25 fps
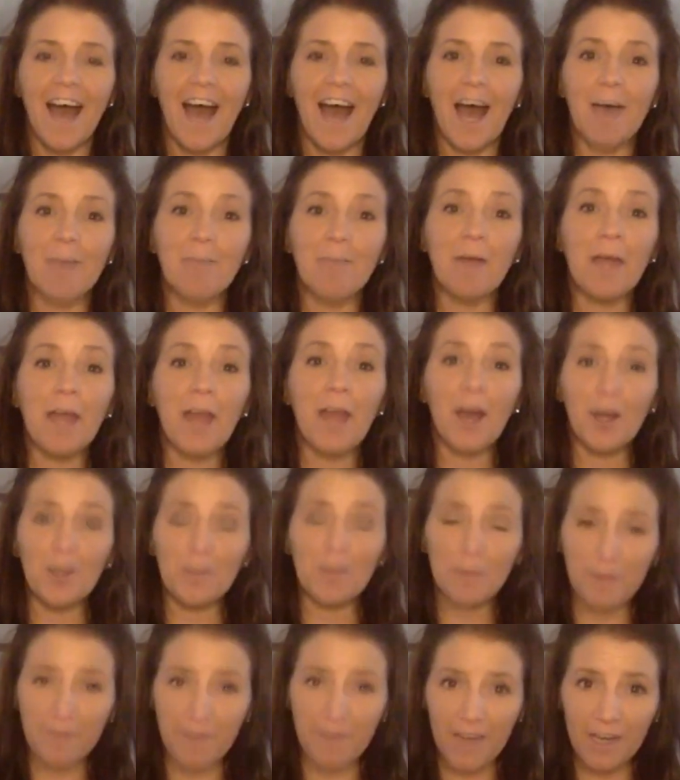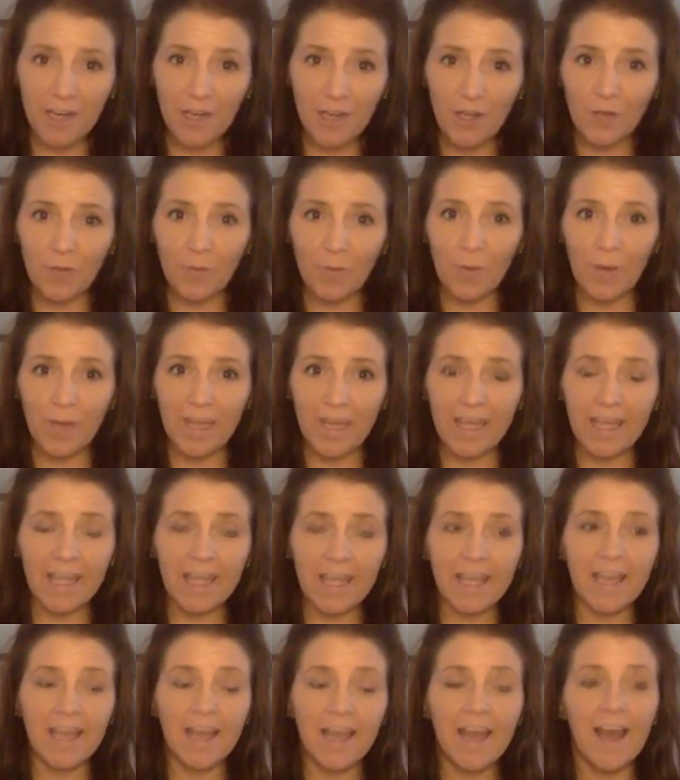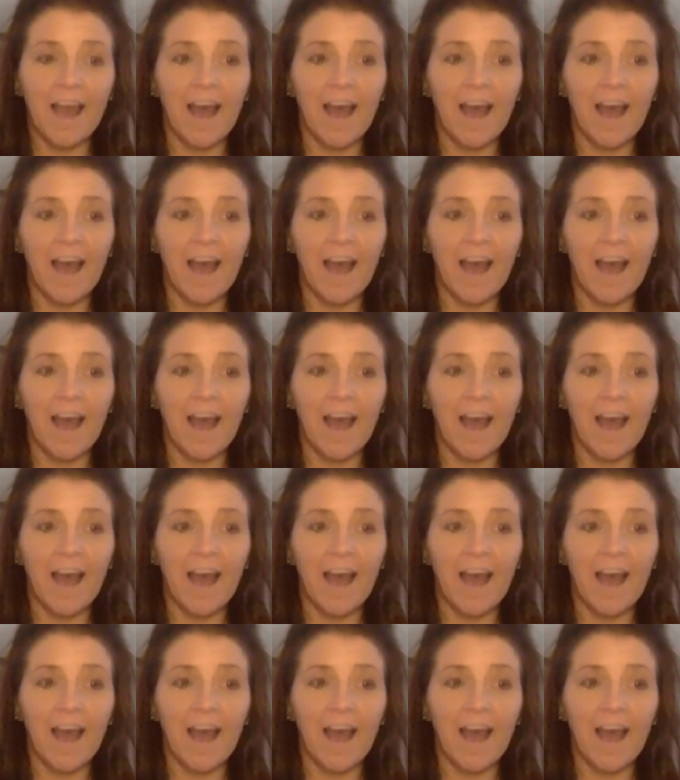I hope you've had a good week.